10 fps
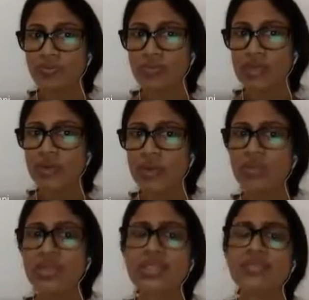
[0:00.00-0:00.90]

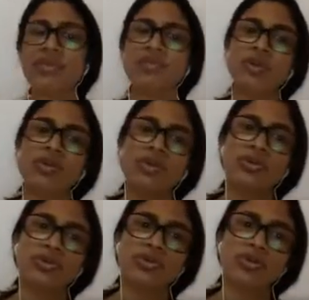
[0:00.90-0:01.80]
always when we're going
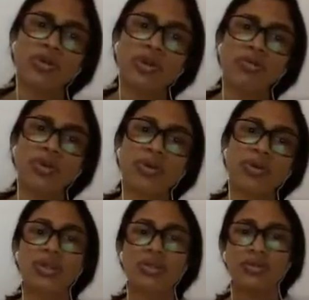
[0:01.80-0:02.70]
to talk about
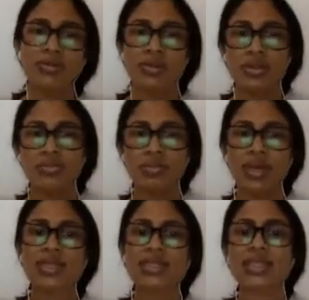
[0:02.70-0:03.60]
the
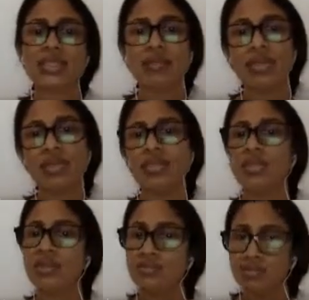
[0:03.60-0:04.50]
price
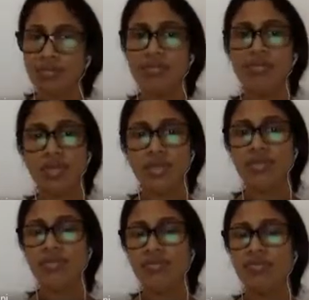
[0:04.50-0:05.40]
stability, it,
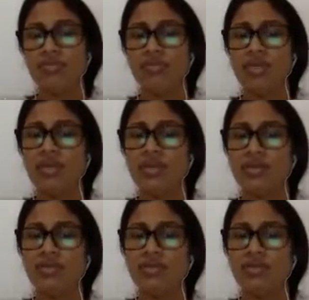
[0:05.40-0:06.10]
we